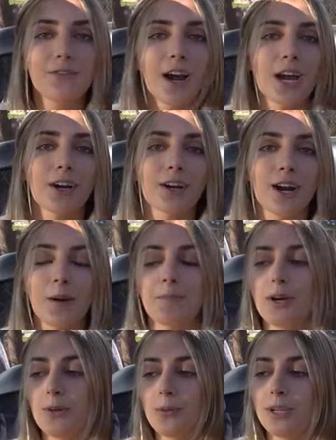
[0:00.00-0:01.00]
fire up.
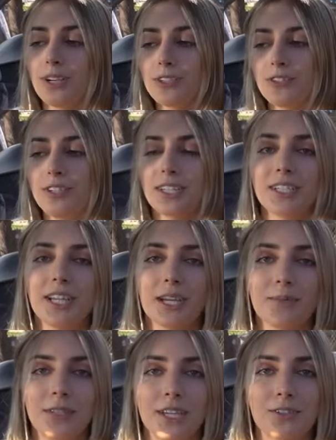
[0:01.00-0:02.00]
We also
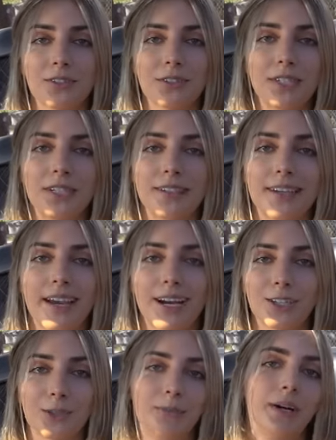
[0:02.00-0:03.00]
nicknamed the S13
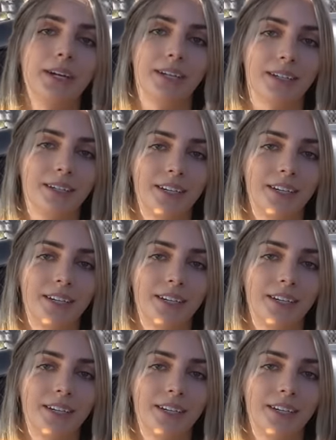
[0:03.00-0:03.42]
Cash Money.